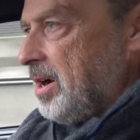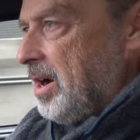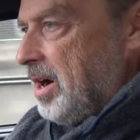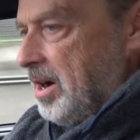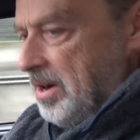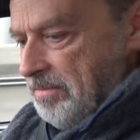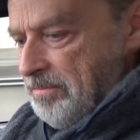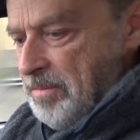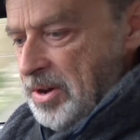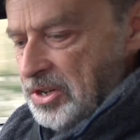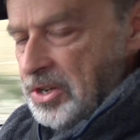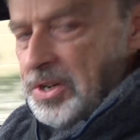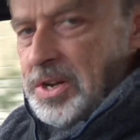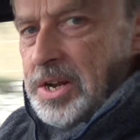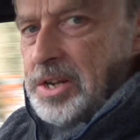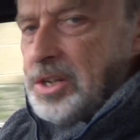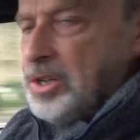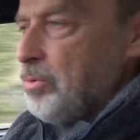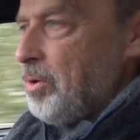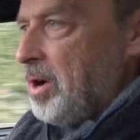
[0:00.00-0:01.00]
I measured
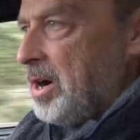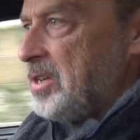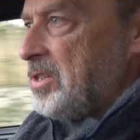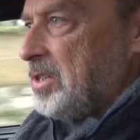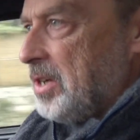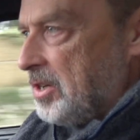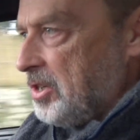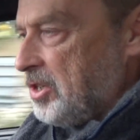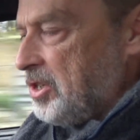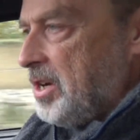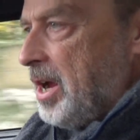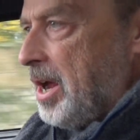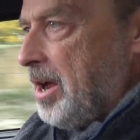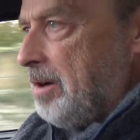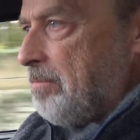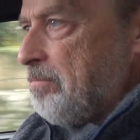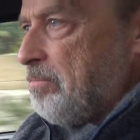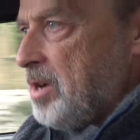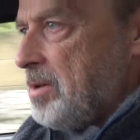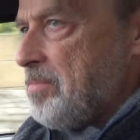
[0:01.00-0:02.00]
it twice, I
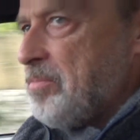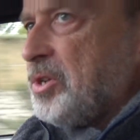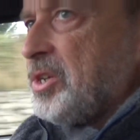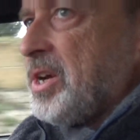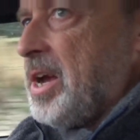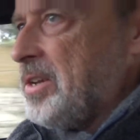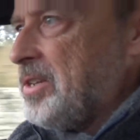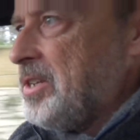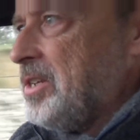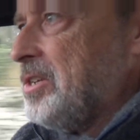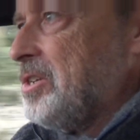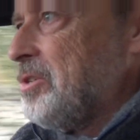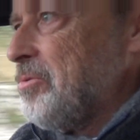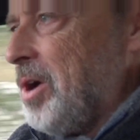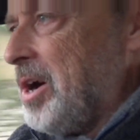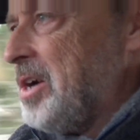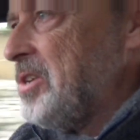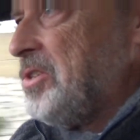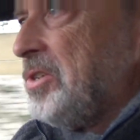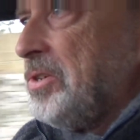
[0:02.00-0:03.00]
brim checked it
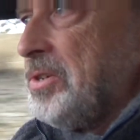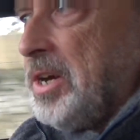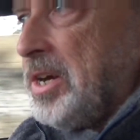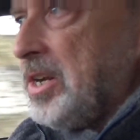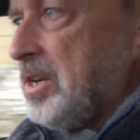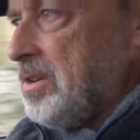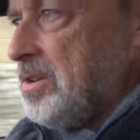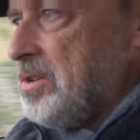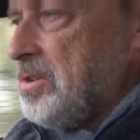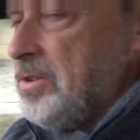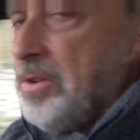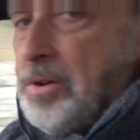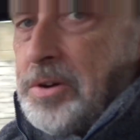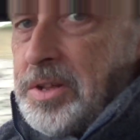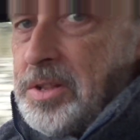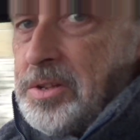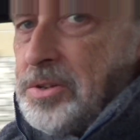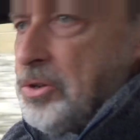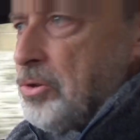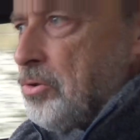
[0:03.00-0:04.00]
twice. You get a knock
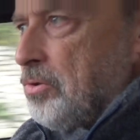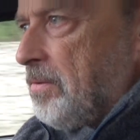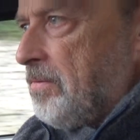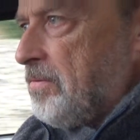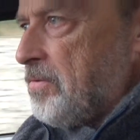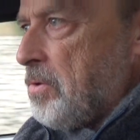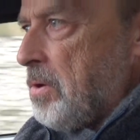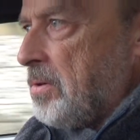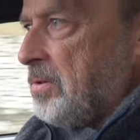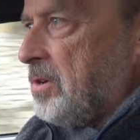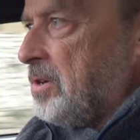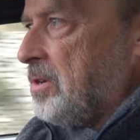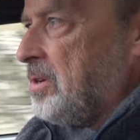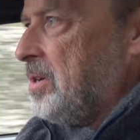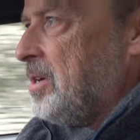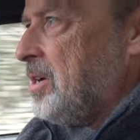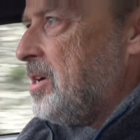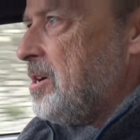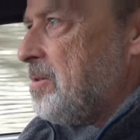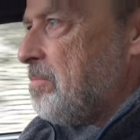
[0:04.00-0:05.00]
on the door of 400
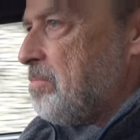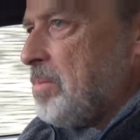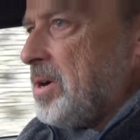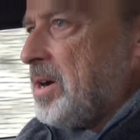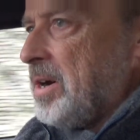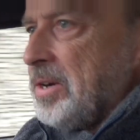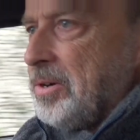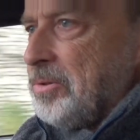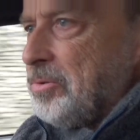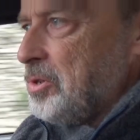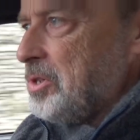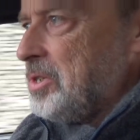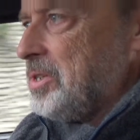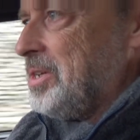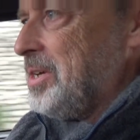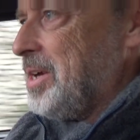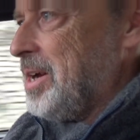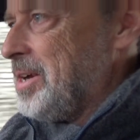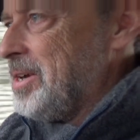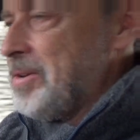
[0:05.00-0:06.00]
miles
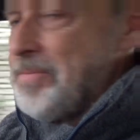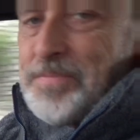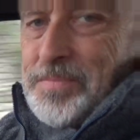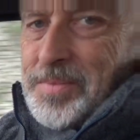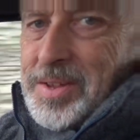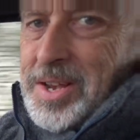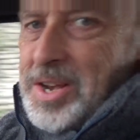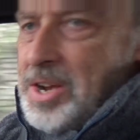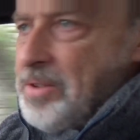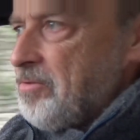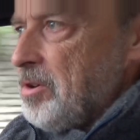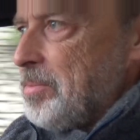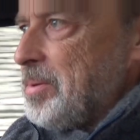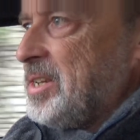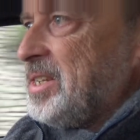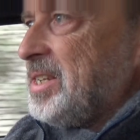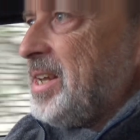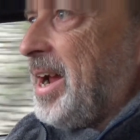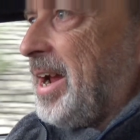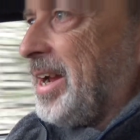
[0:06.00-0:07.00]
from a
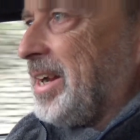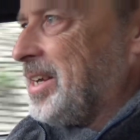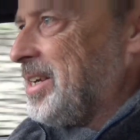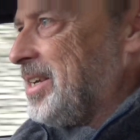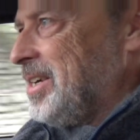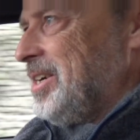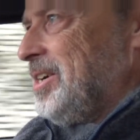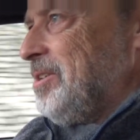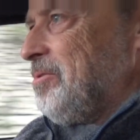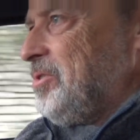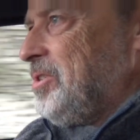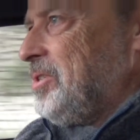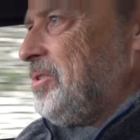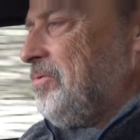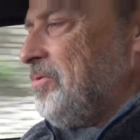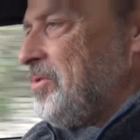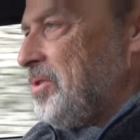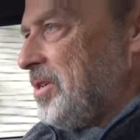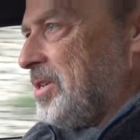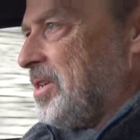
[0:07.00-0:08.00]
tank, which is
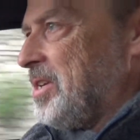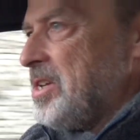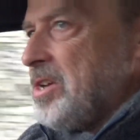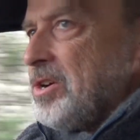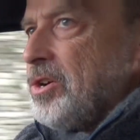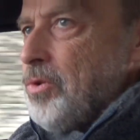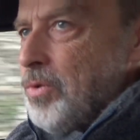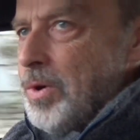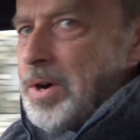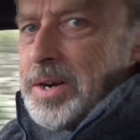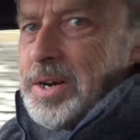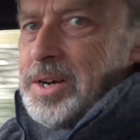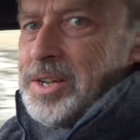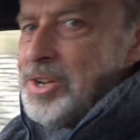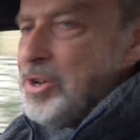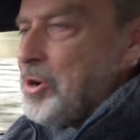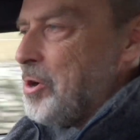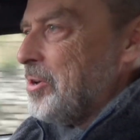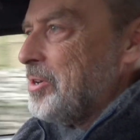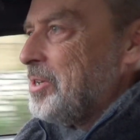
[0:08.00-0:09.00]
really quite a
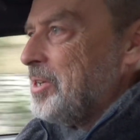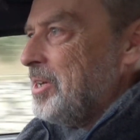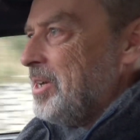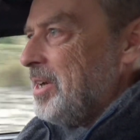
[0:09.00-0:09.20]
lot.